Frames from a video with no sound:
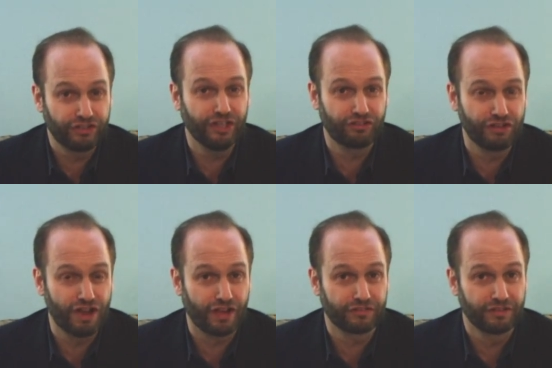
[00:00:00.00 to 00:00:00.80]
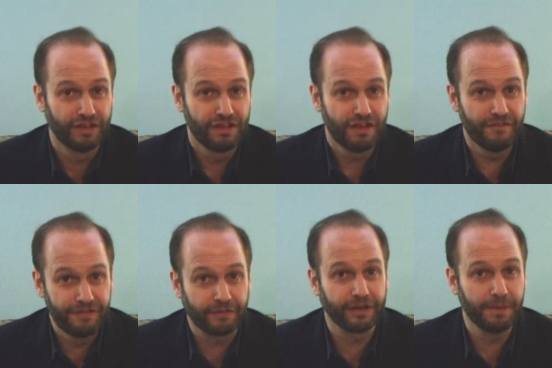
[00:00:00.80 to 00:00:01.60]
teaching us a
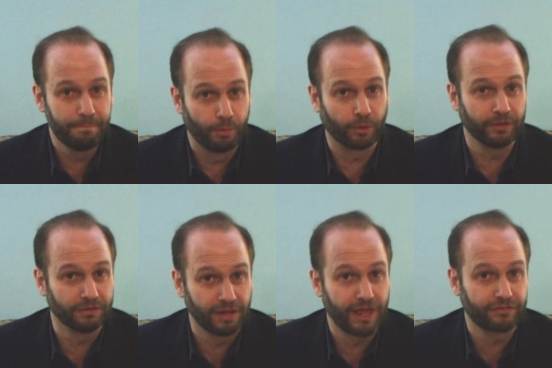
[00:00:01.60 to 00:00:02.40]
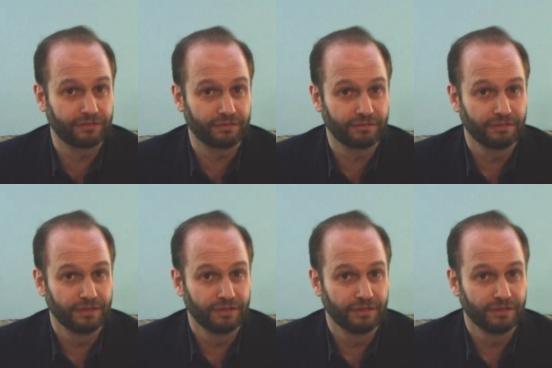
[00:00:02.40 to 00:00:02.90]
very important lesson.